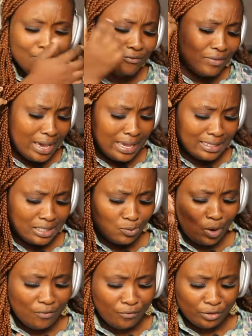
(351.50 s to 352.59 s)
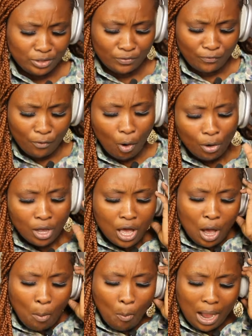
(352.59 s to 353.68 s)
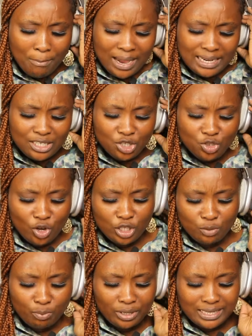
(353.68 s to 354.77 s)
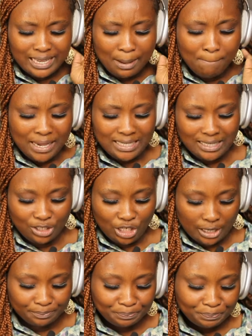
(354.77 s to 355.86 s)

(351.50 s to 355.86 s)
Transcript: verse 144. Muhammad is not but a messenger.